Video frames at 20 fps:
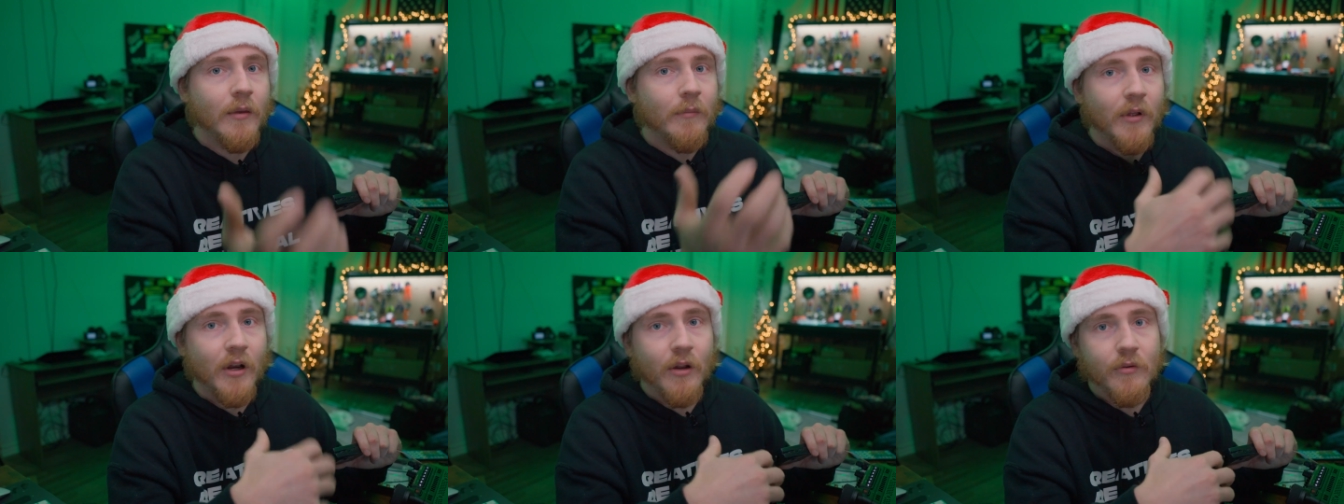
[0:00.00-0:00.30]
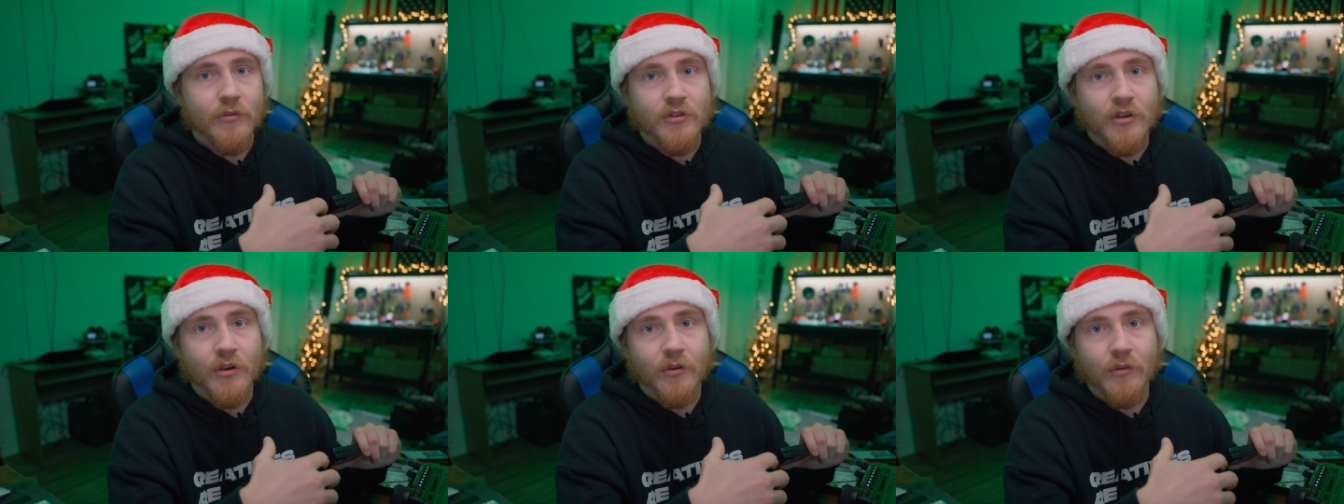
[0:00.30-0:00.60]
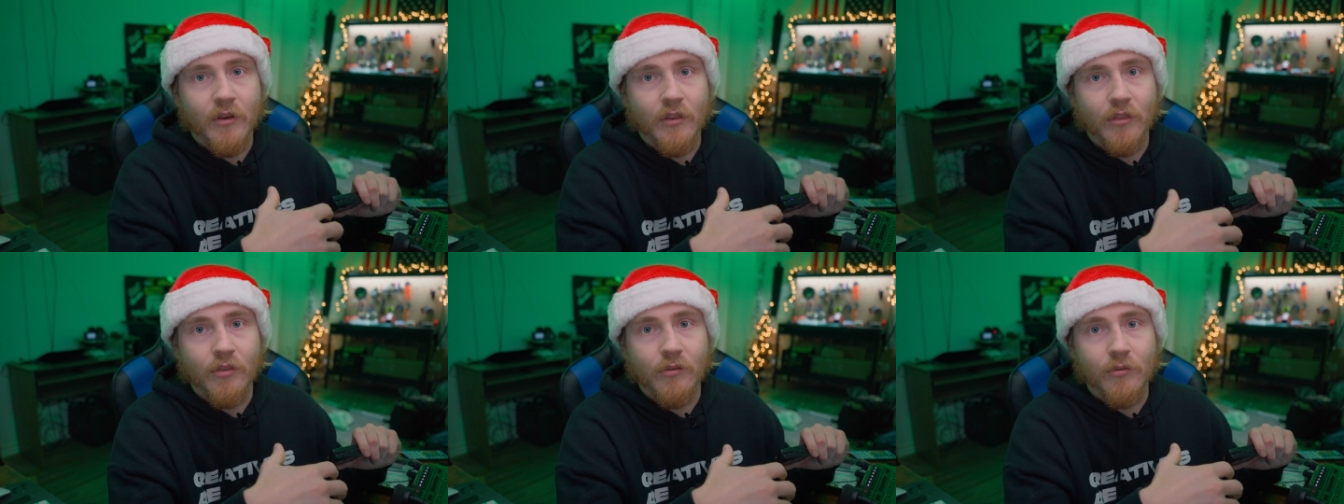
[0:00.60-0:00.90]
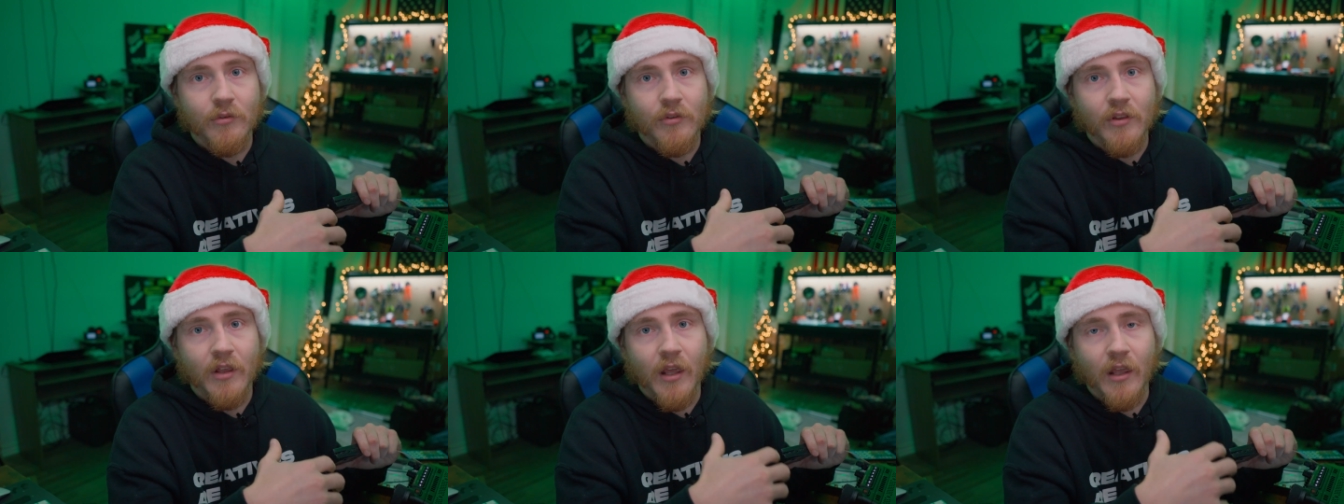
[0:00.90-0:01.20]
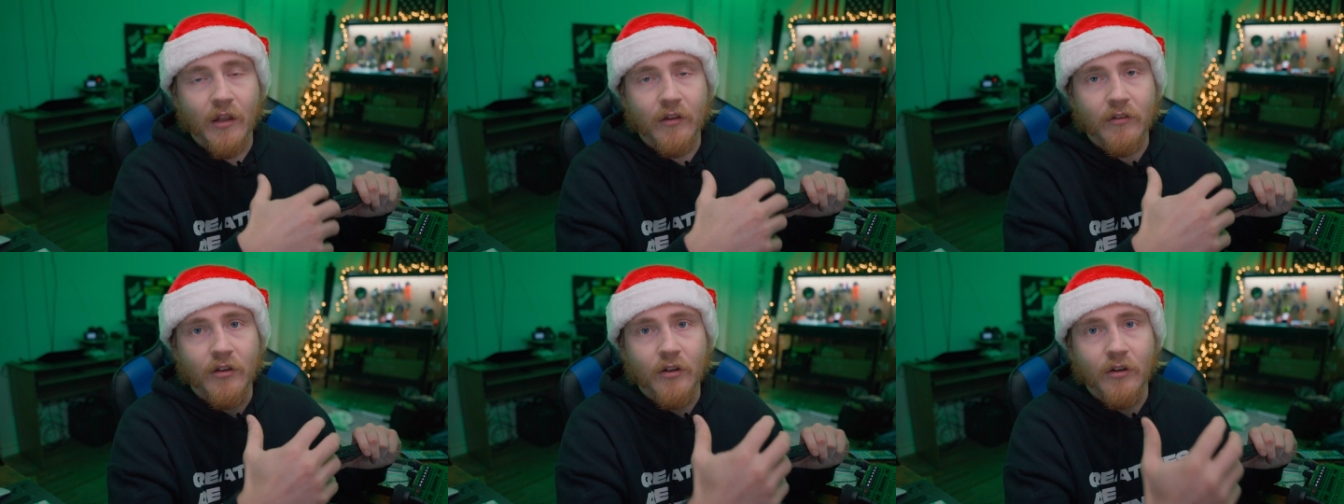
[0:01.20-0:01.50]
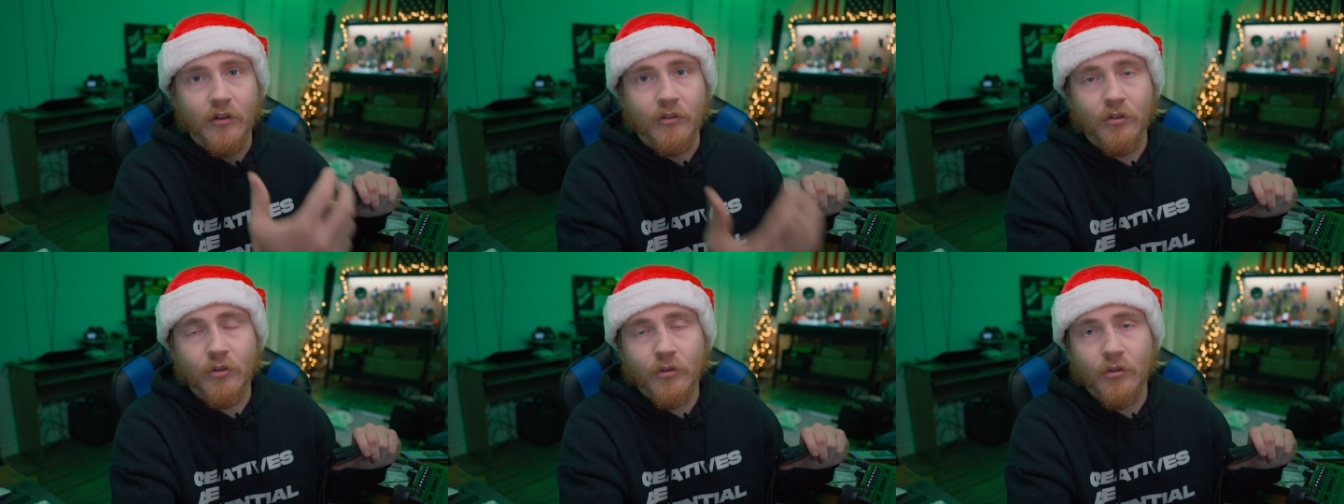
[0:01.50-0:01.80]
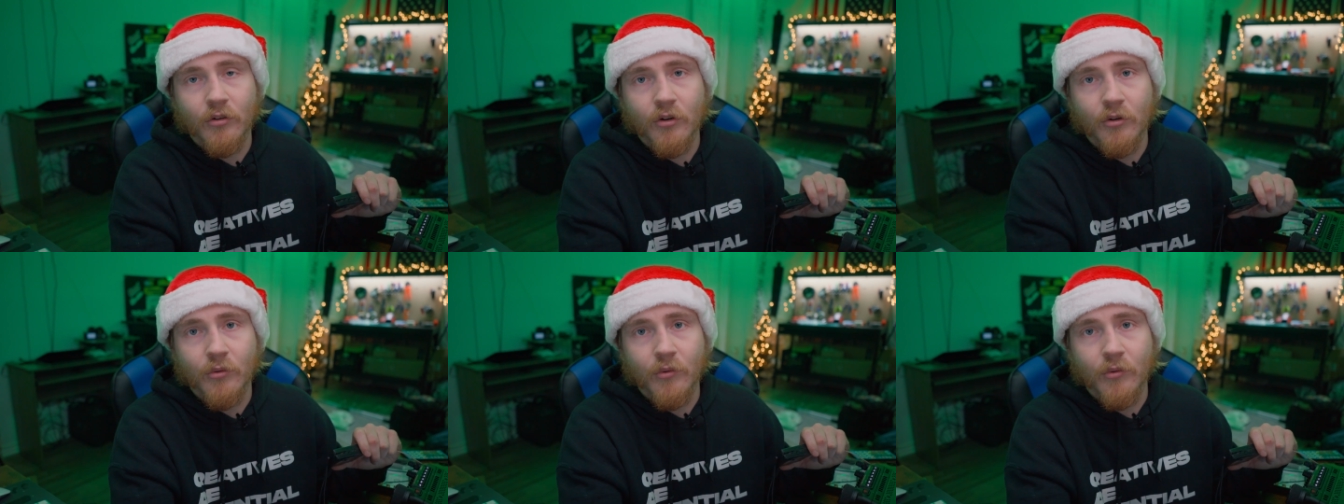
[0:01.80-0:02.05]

but I was going through the antenna tuner.